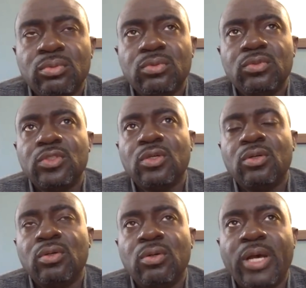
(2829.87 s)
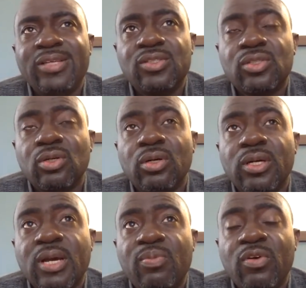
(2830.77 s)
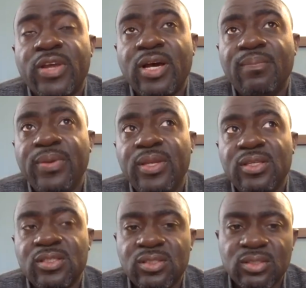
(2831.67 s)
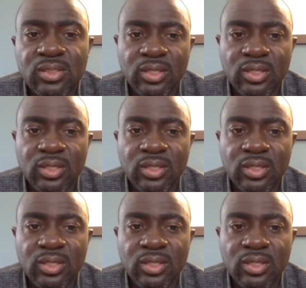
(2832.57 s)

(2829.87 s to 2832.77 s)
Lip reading: so I saw a couple of companies.